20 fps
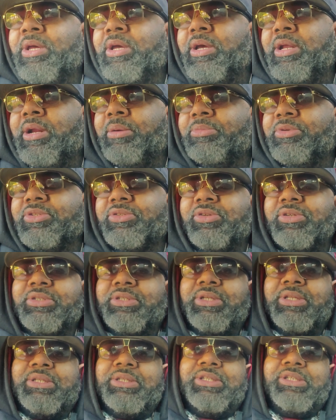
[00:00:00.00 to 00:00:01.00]
and I'm gonna start
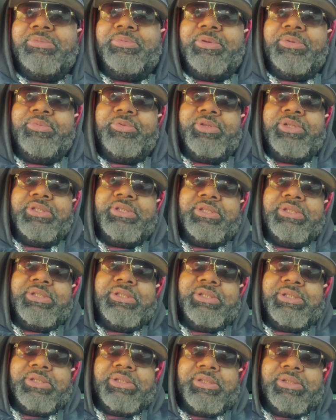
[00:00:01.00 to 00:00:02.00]
selling these people these
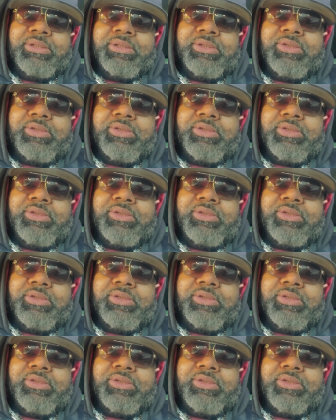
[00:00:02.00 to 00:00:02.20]
seeds,